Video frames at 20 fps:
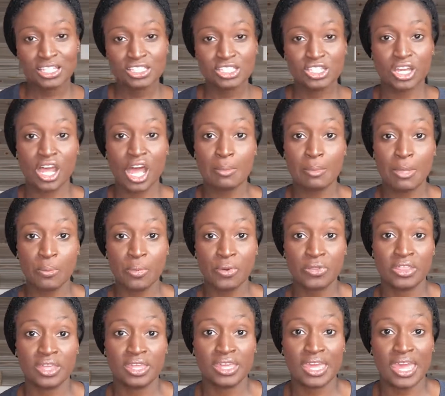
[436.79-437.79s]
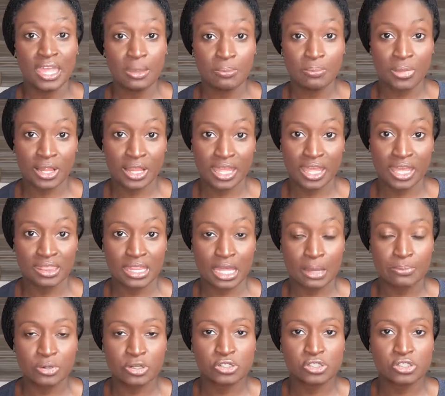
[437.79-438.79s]
to come up with a game plan
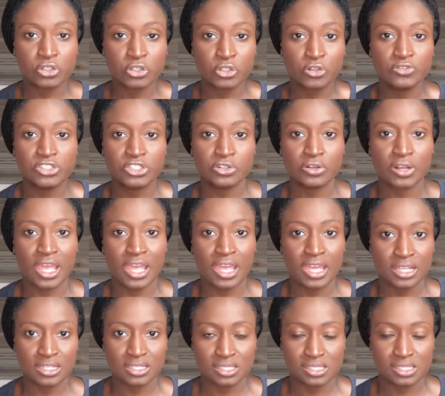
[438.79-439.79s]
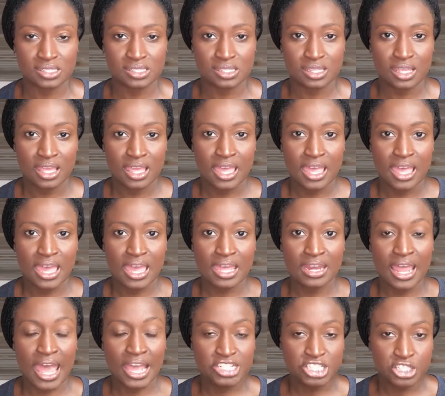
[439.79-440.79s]
that preserves your ends.
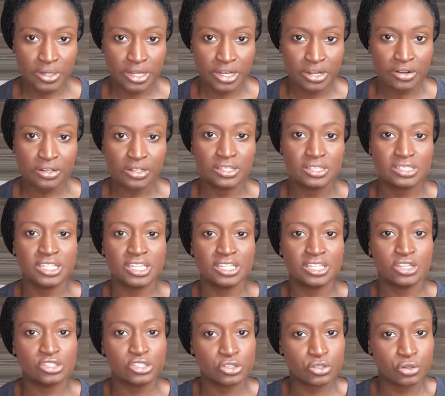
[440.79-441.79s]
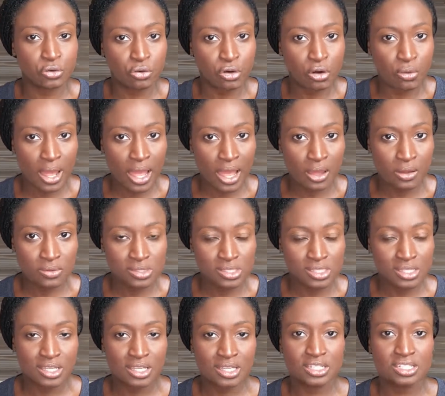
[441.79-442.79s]
And as your hair continues to grow
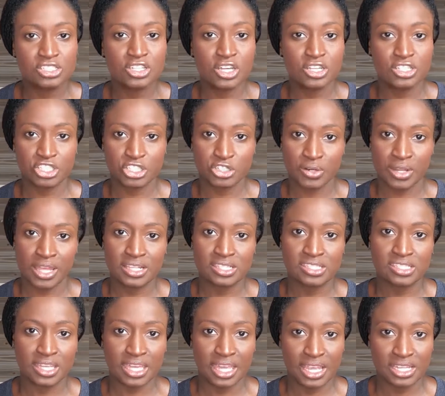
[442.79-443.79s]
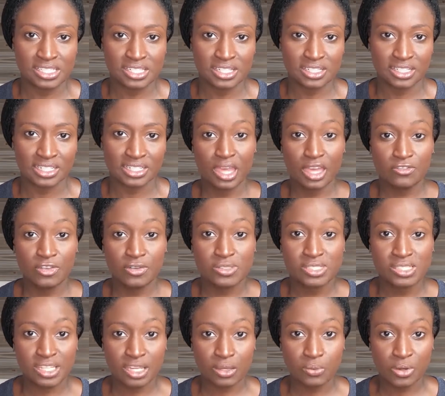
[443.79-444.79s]
out, dust your ends occasionally. If you
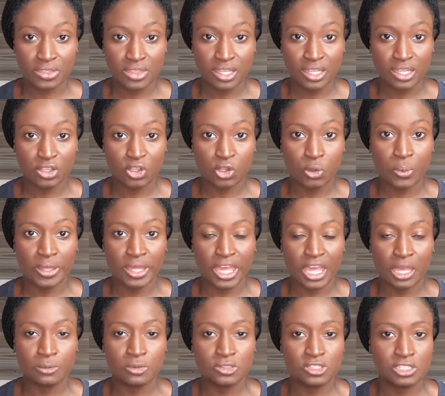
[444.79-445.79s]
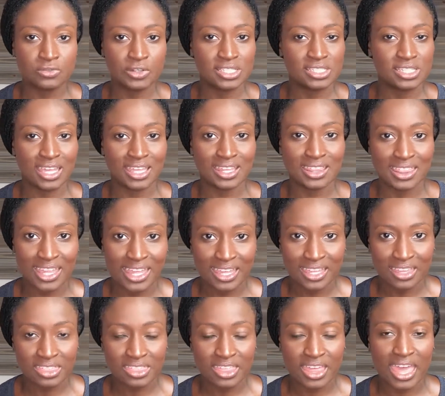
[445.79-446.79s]
stick with it, you'll be able to retain
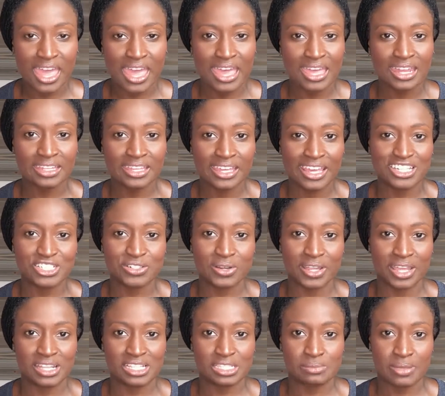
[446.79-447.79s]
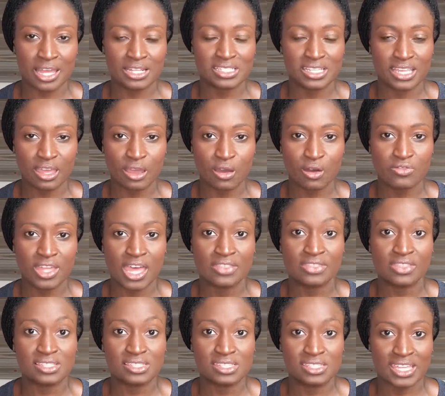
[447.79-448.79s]
length and get your ends back to health
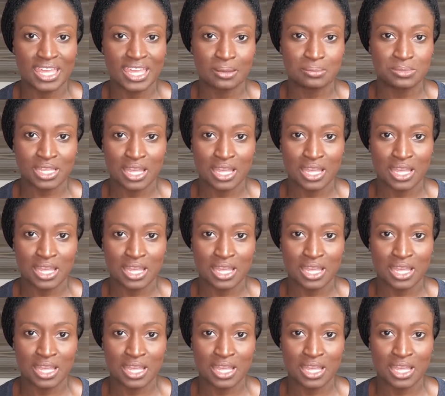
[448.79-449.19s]
at the same